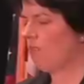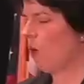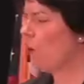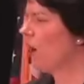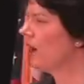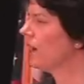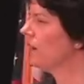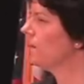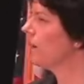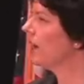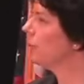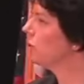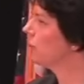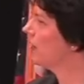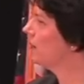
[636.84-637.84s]
where can
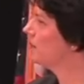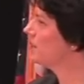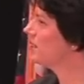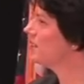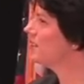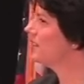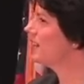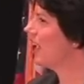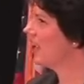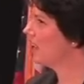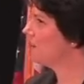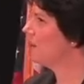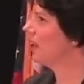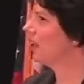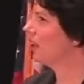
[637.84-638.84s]
my dreams
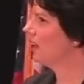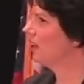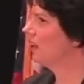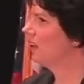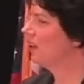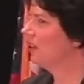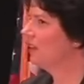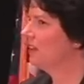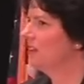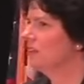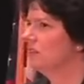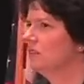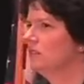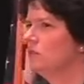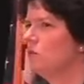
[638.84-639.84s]
take me?
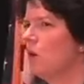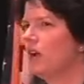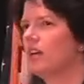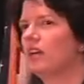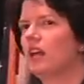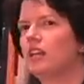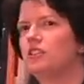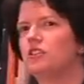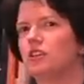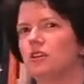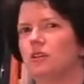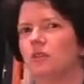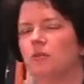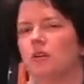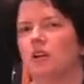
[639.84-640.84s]
What could I
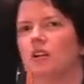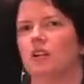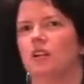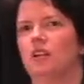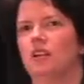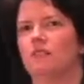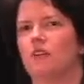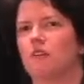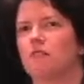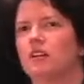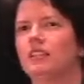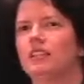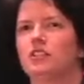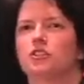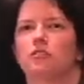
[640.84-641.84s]
do if I
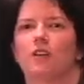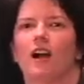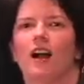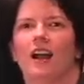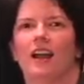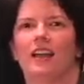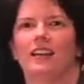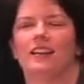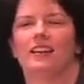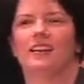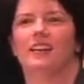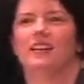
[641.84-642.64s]
really tried?